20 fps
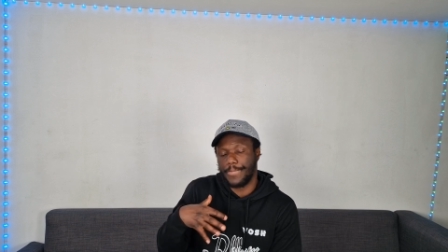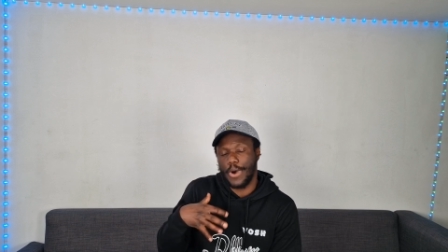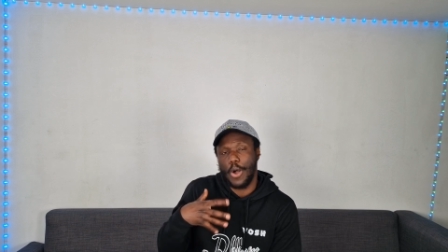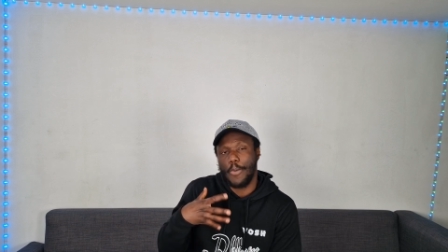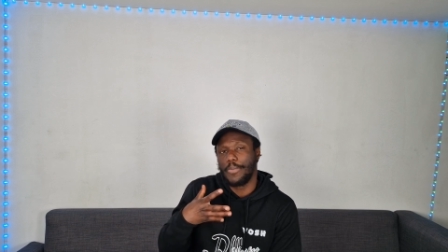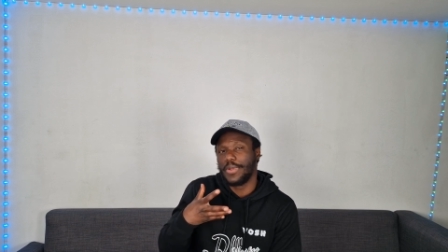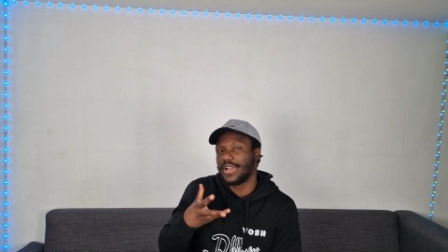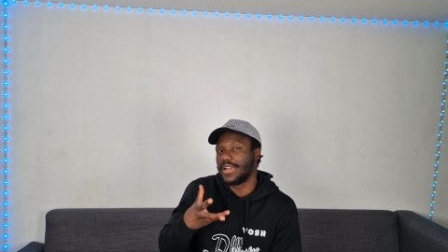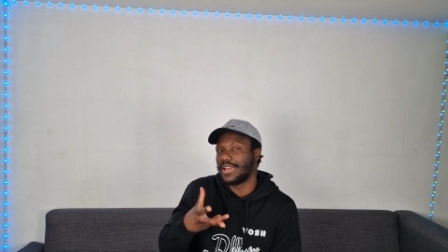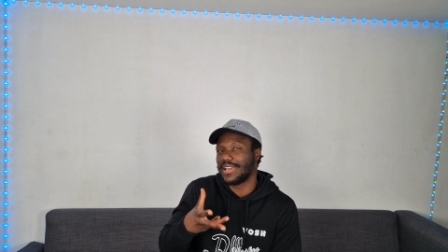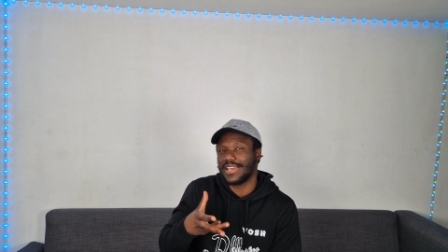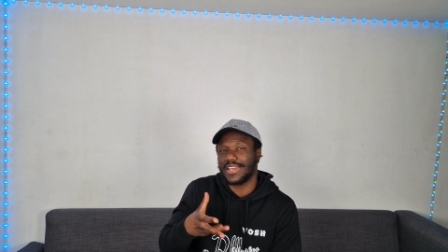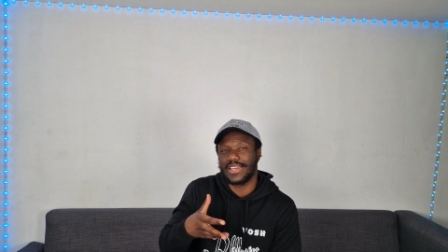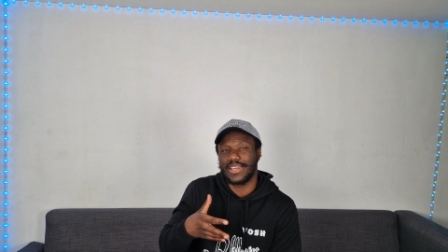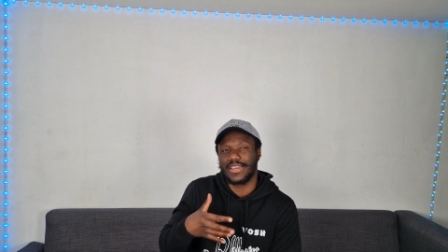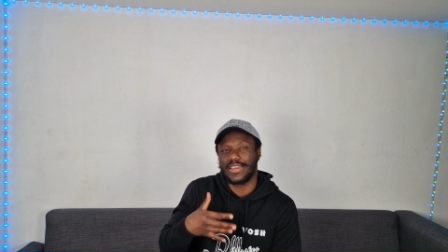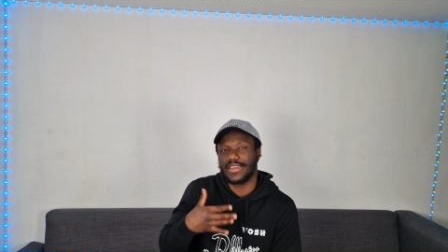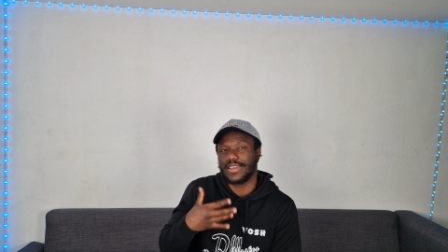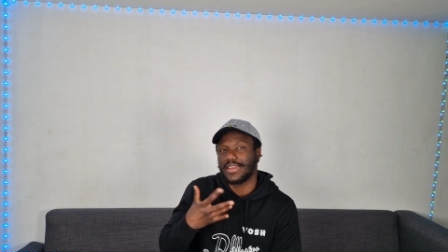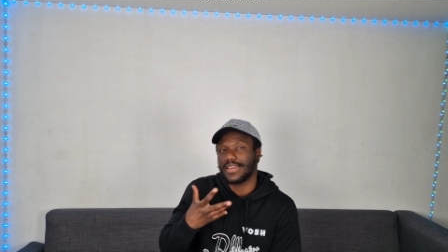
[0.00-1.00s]

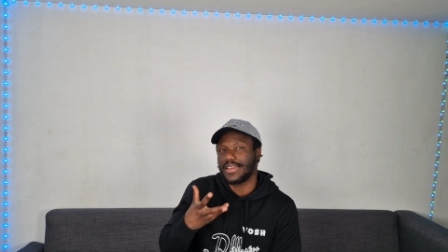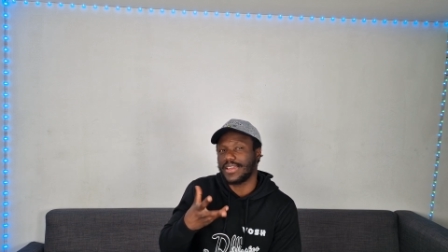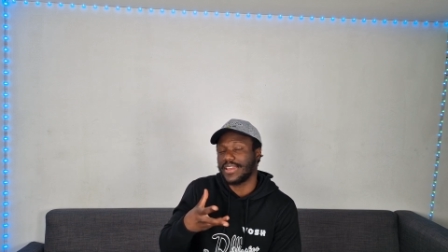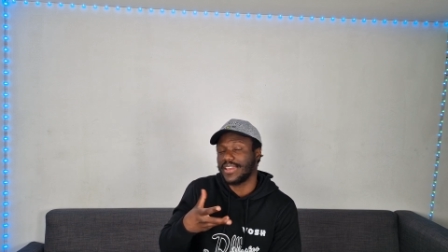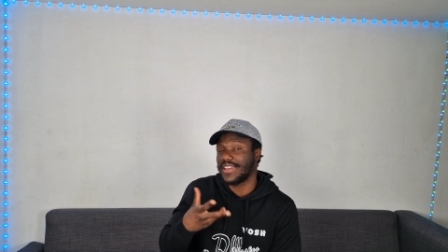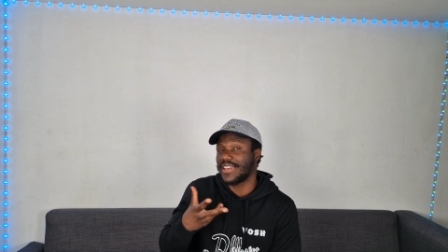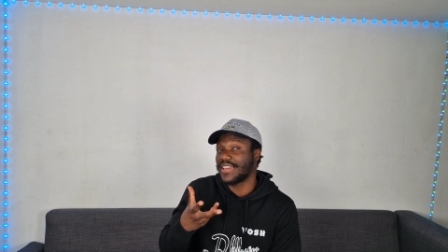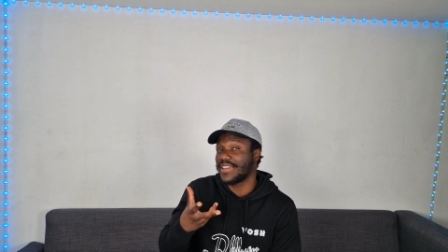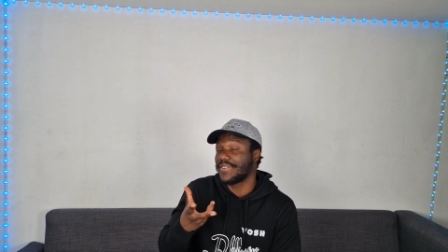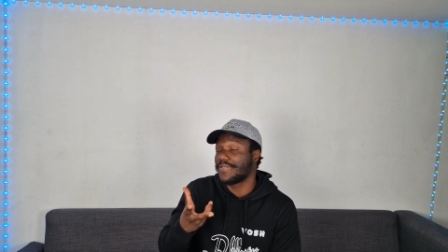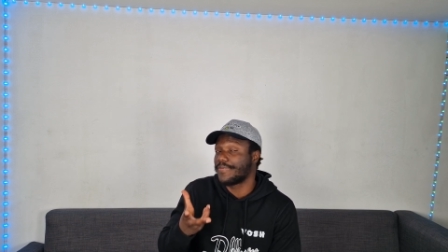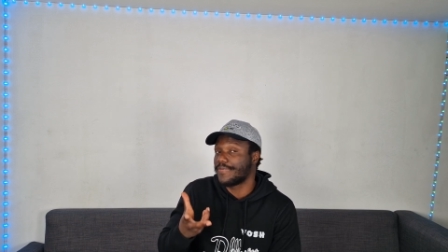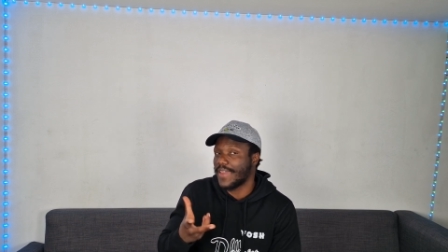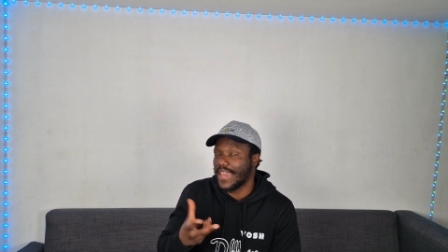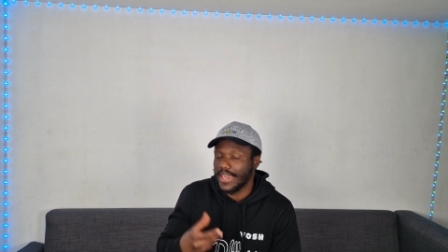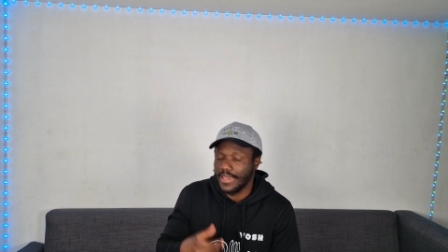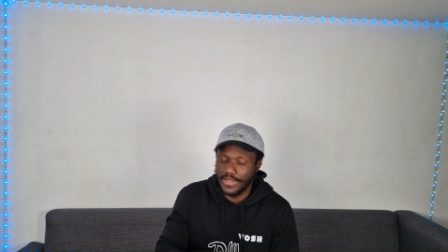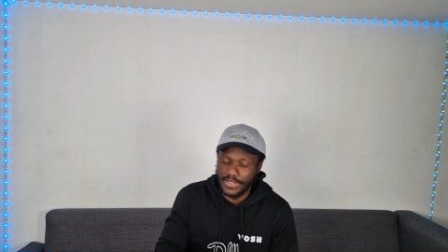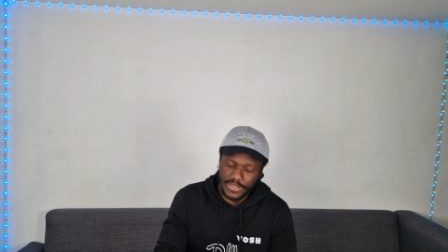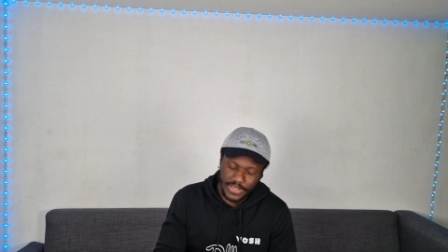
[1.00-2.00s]
bubbly
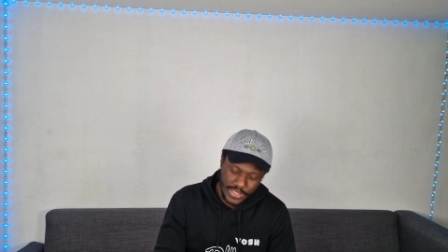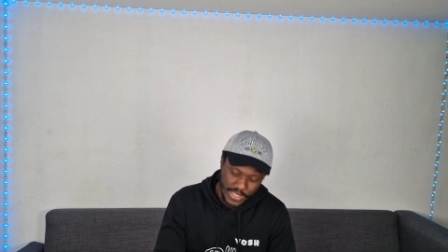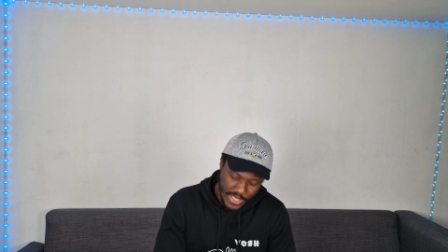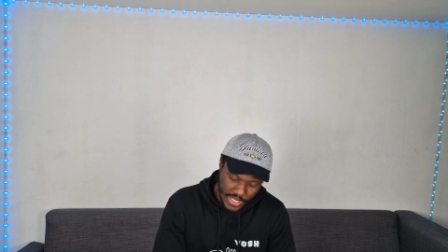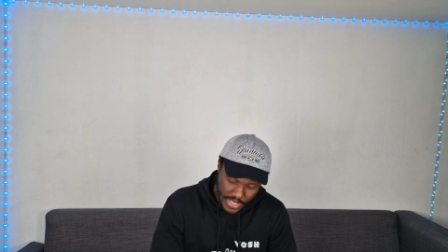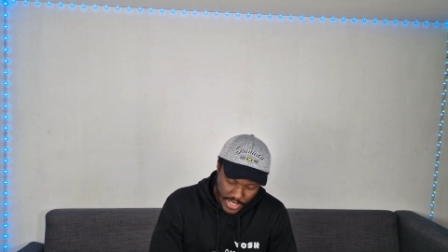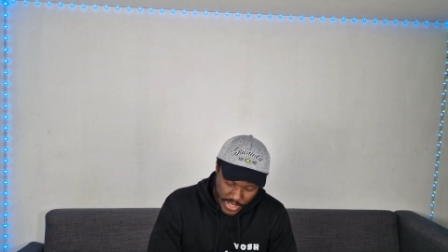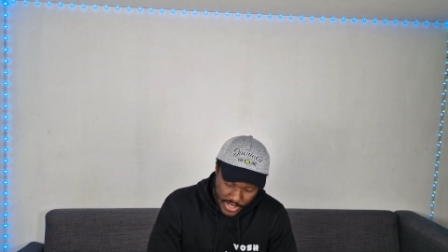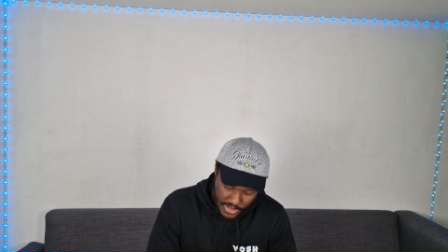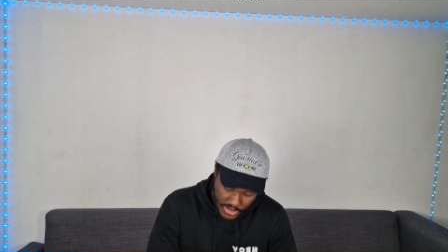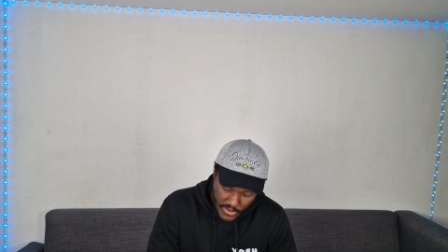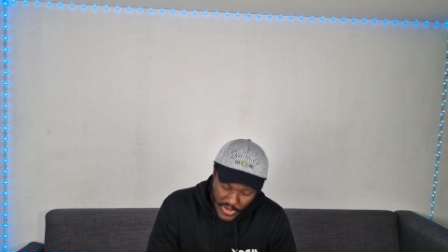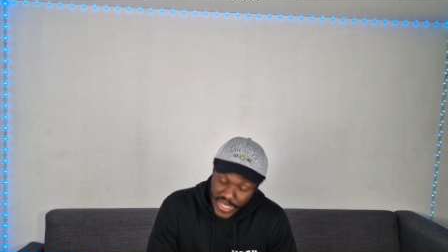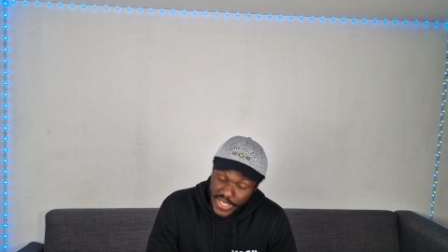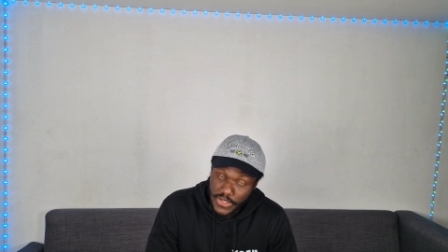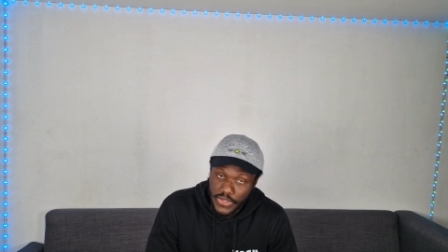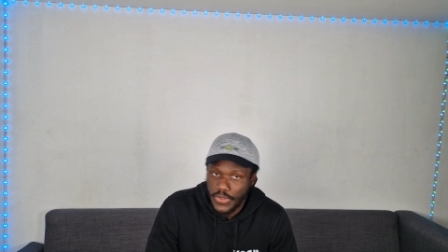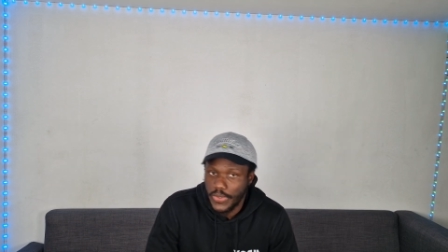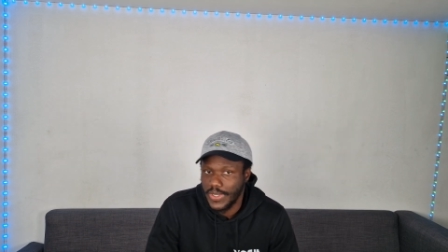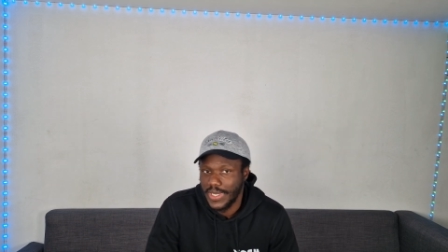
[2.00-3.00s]
effect. So
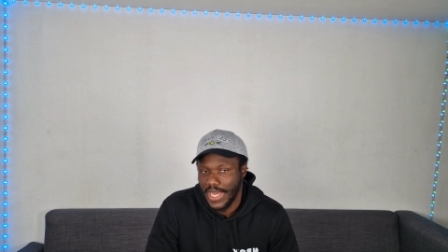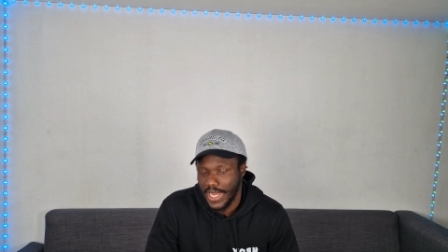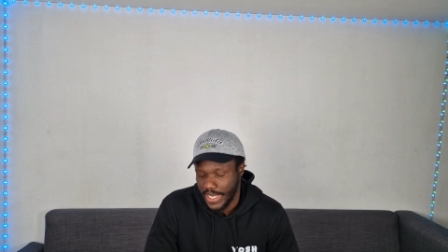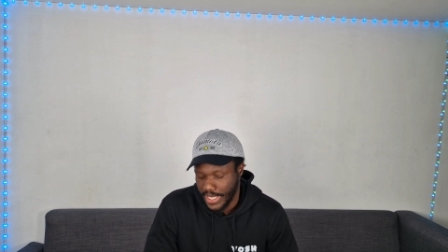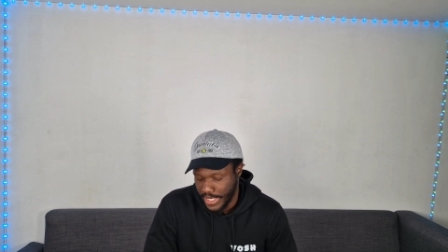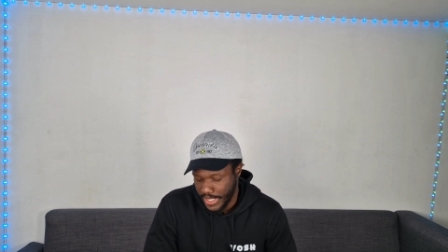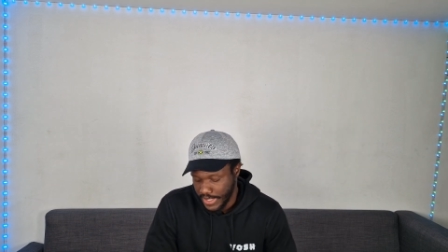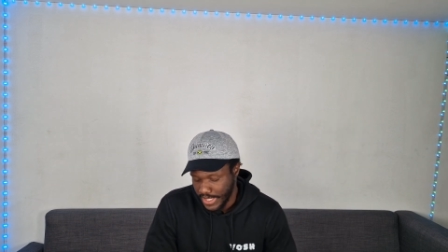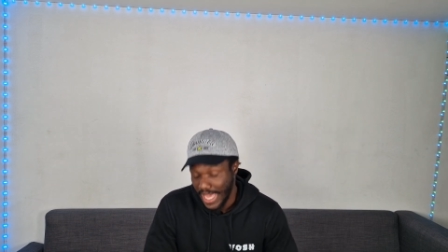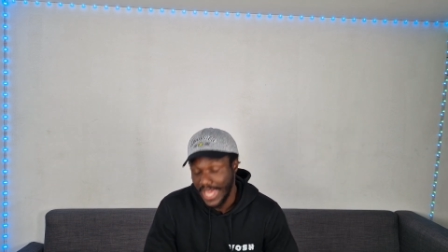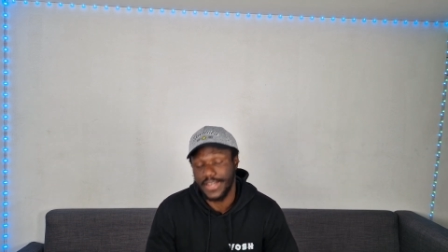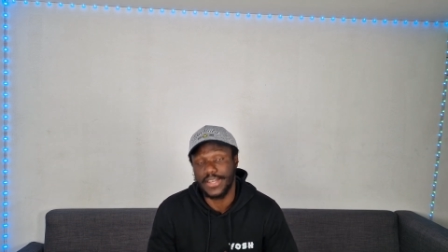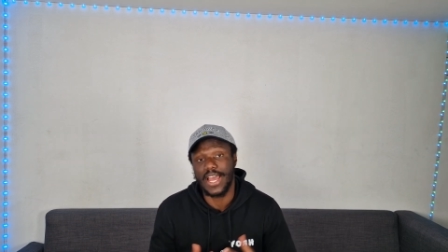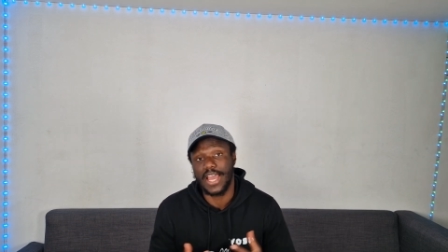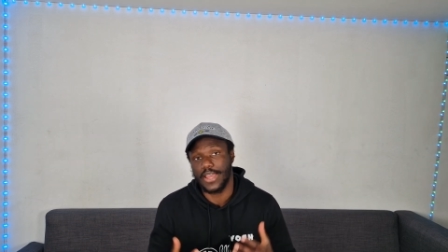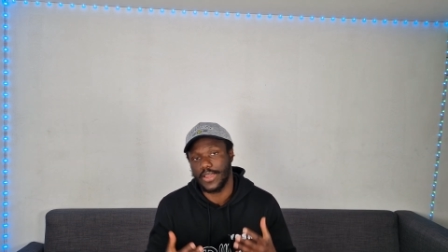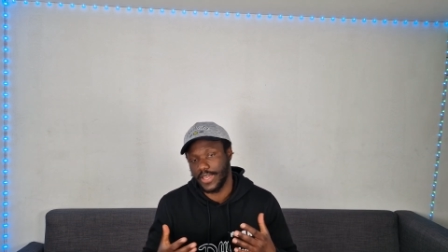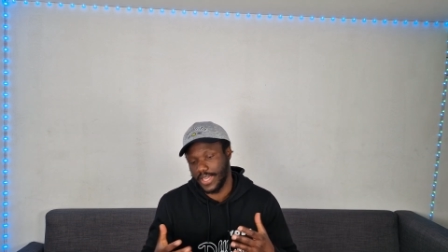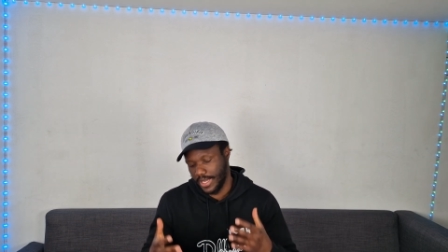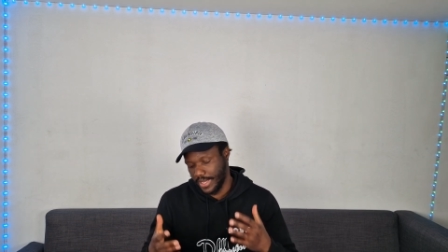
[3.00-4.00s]
I do like it, and
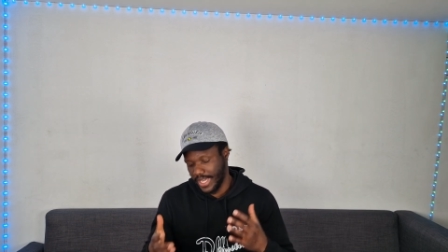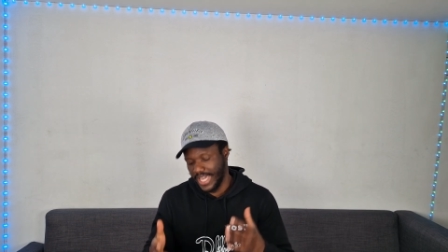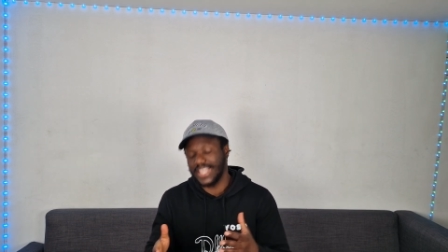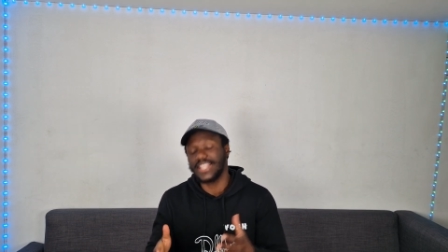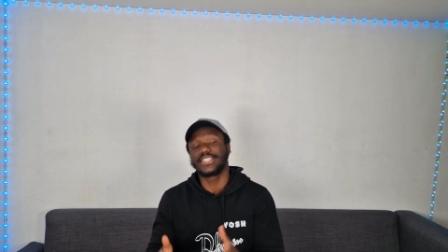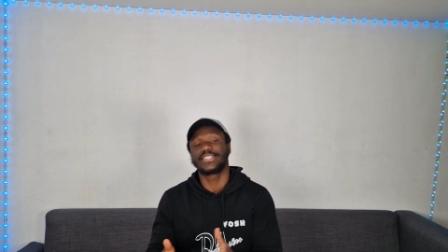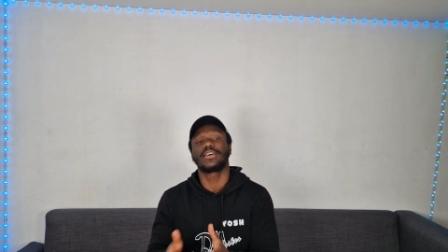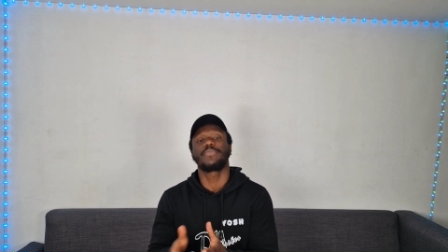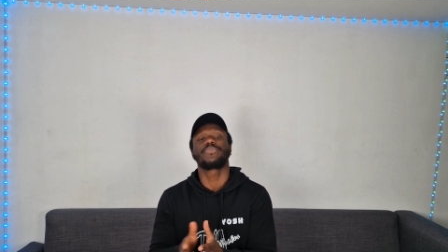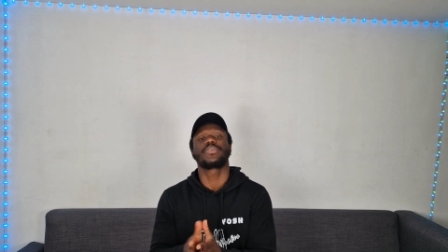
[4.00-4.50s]
it is